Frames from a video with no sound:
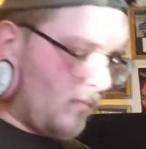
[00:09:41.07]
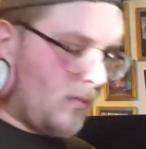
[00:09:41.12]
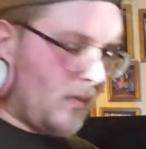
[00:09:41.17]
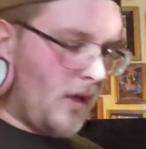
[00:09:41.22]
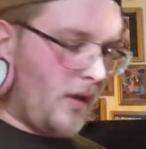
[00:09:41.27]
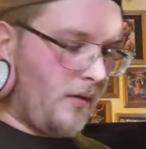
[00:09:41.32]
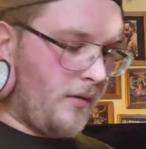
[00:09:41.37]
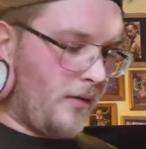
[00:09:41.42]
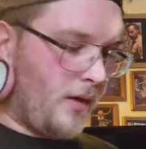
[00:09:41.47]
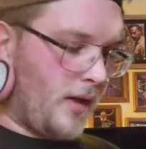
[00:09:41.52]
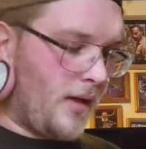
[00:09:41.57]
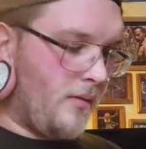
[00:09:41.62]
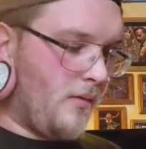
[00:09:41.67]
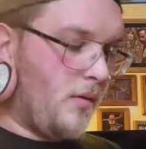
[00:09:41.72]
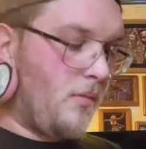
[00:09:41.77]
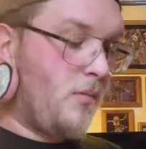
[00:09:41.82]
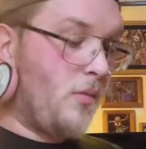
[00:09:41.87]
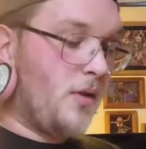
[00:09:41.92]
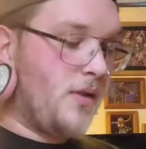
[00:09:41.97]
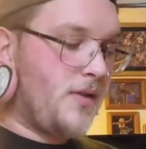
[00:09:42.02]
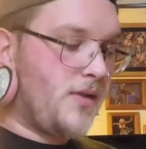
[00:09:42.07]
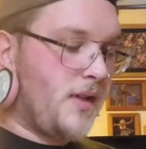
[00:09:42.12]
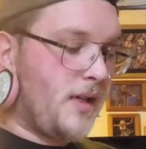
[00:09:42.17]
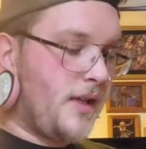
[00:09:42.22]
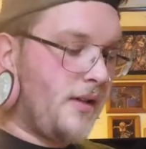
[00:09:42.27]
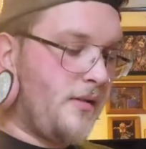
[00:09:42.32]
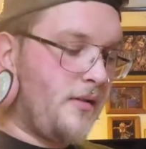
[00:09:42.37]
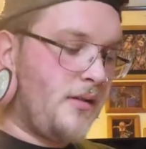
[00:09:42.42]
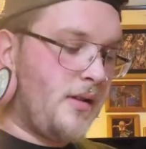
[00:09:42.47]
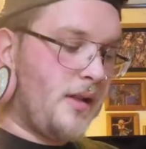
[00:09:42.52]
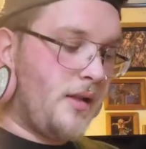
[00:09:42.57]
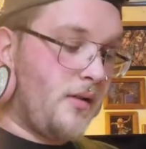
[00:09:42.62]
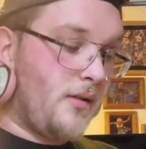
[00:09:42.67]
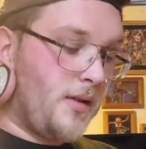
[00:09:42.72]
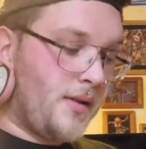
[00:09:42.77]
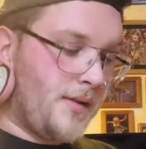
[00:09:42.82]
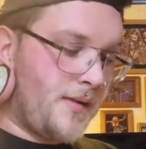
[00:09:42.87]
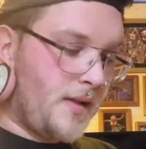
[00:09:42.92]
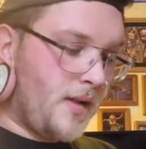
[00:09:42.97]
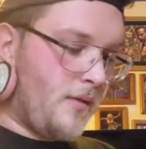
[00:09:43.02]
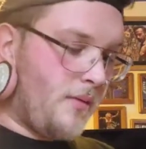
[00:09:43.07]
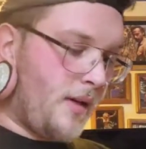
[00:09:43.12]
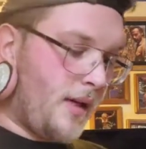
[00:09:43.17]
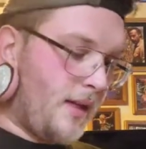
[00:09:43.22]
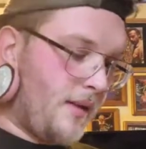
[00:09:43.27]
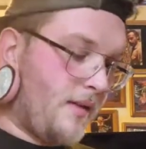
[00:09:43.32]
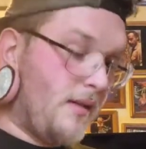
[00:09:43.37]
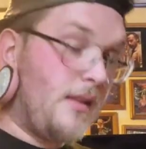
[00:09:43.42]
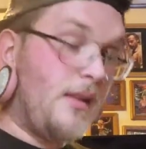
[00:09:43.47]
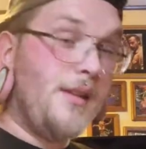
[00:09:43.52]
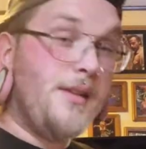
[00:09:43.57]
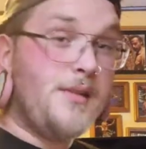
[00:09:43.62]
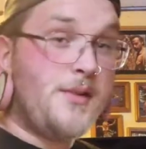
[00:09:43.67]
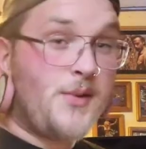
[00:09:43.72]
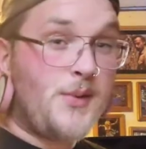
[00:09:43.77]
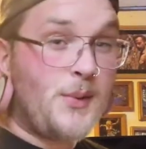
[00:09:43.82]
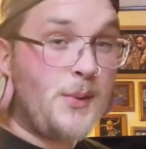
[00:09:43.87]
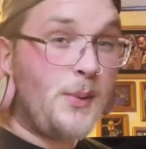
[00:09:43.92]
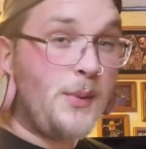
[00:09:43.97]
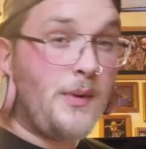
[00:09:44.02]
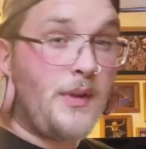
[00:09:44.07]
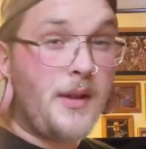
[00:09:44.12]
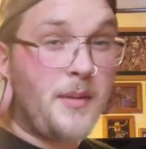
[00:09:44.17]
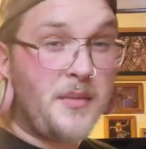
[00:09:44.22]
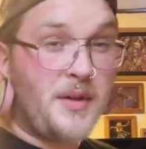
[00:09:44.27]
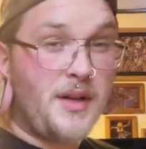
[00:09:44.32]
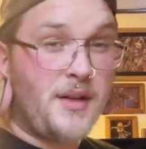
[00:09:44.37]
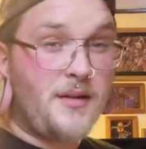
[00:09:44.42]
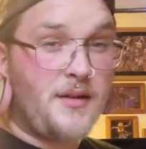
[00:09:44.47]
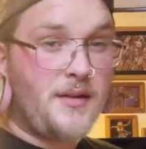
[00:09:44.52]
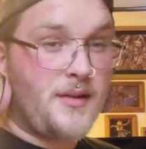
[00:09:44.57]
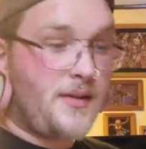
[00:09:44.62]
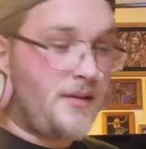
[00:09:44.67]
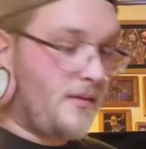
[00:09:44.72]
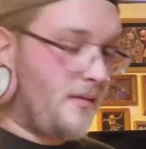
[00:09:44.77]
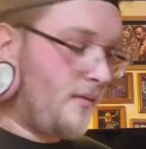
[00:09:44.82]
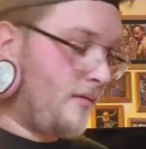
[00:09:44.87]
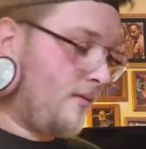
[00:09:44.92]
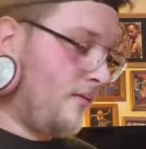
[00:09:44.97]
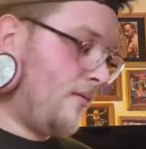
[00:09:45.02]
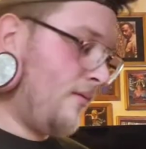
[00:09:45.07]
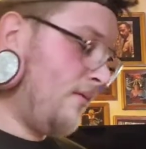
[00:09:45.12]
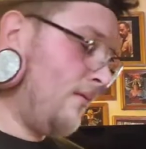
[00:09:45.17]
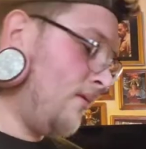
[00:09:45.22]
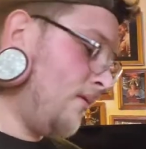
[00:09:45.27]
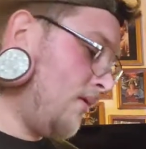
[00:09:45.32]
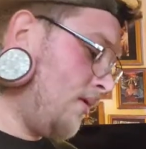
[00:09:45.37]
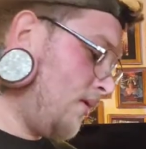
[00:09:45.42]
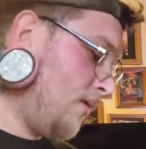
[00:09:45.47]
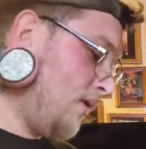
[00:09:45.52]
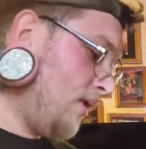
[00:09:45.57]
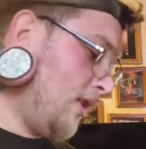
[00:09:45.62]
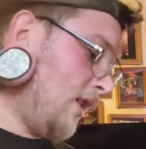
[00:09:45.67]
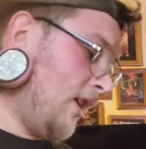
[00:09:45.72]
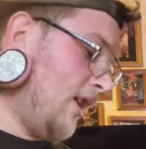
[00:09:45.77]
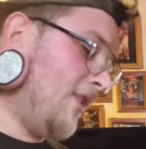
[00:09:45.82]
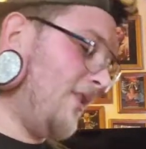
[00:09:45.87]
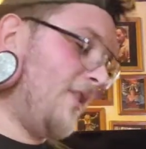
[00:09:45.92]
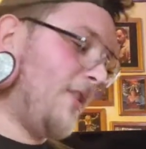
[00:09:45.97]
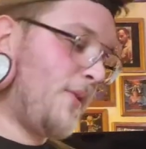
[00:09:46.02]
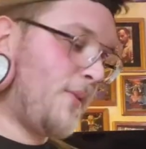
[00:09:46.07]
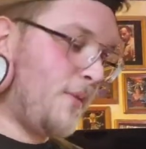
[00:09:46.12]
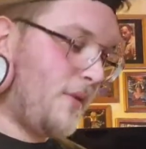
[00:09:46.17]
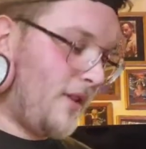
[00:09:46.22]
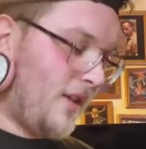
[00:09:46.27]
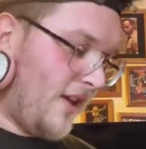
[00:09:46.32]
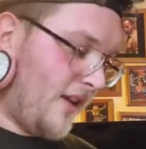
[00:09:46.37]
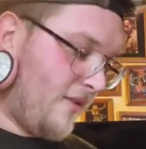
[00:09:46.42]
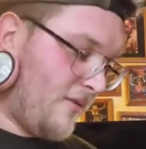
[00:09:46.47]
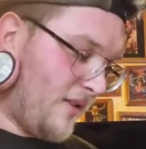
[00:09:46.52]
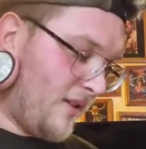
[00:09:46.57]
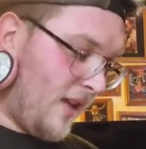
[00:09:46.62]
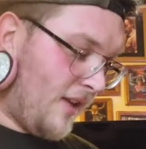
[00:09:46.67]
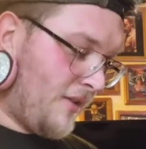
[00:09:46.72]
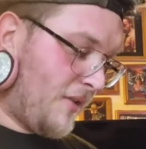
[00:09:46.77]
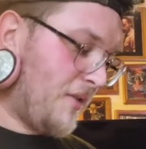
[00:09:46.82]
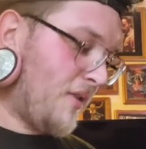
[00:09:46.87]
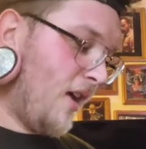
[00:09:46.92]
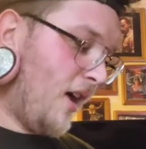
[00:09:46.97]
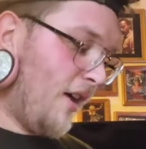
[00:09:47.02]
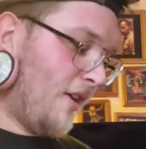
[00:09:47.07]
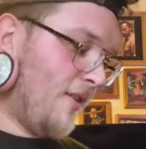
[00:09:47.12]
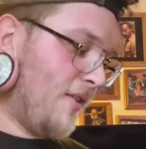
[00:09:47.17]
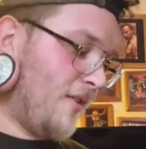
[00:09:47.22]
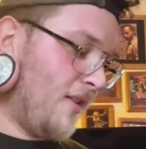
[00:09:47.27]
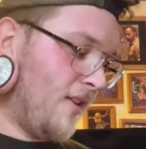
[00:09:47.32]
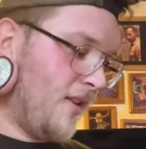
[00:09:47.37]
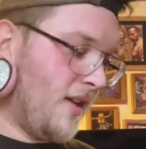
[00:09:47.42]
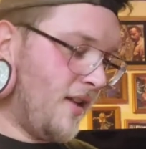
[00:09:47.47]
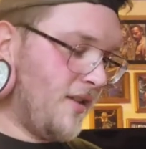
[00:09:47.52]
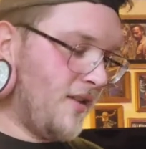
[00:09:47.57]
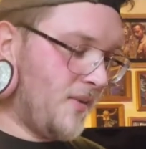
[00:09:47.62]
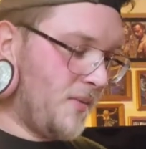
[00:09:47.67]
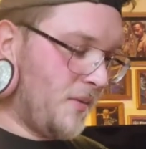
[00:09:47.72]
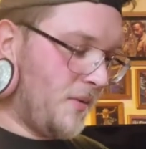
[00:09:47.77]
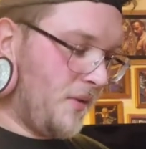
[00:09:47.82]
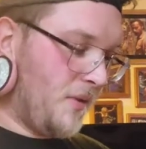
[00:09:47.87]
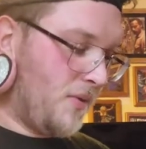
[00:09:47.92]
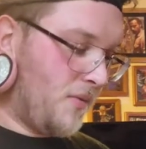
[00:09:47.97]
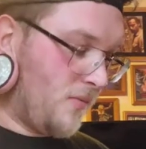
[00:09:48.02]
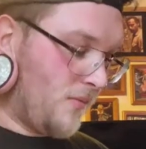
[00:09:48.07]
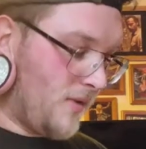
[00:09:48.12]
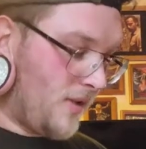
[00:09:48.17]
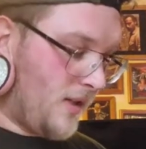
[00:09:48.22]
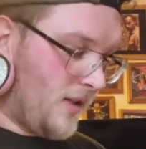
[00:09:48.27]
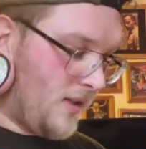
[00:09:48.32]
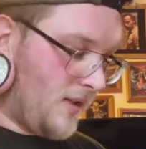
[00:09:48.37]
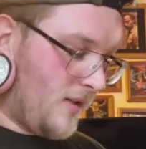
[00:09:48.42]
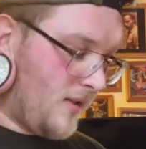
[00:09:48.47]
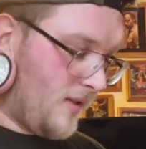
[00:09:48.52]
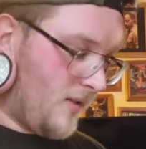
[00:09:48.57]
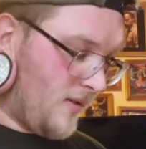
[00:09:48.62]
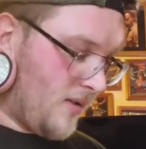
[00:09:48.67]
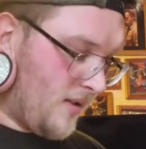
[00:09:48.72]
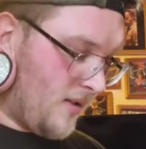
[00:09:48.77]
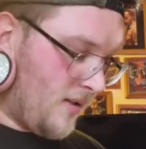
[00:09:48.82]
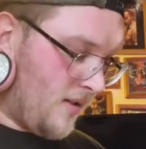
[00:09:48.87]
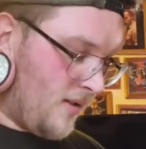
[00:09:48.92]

Alright, one more standard, and it looks like we got the 2 limiteds. This one, I just honestly thought this one looked really cute.